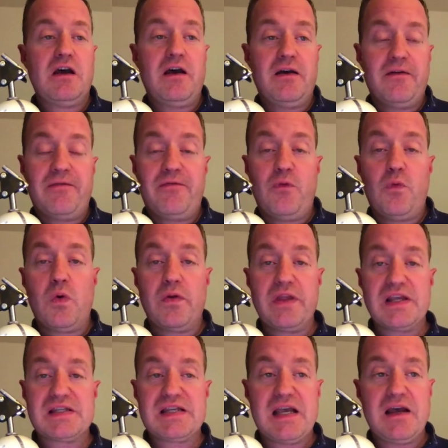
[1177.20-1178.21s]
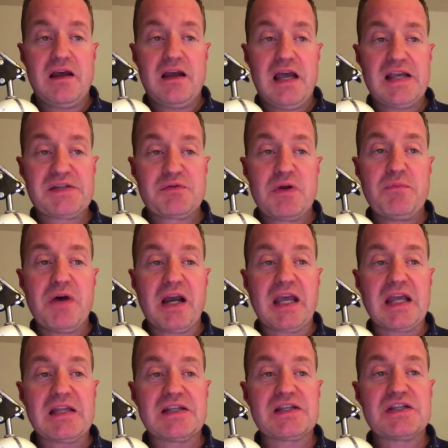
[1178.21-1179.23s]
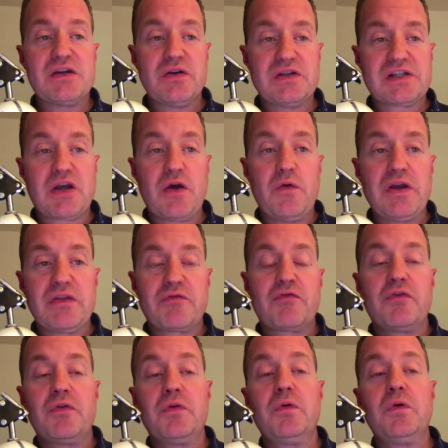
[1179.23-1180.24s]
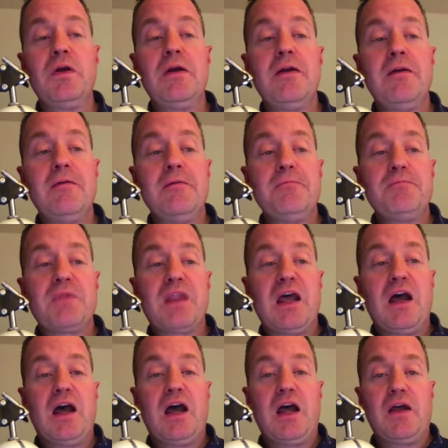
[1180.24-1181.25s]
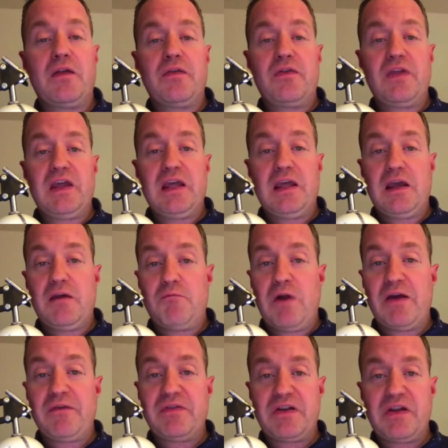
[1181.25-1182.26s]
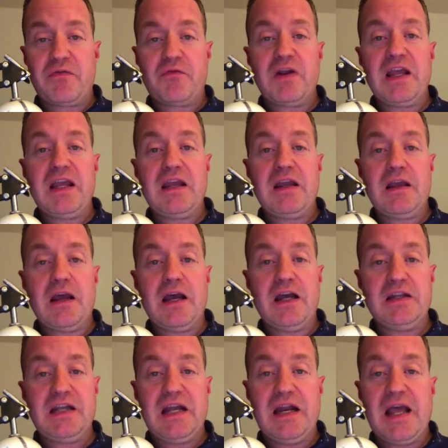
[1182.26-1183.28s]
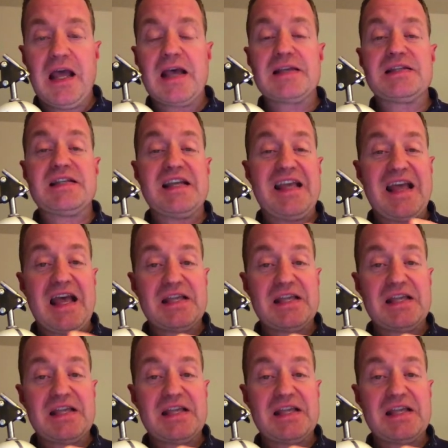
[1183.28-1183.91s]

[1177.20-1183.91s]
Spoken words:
for this S3 bucket. So it's going through the Route 53 DNS.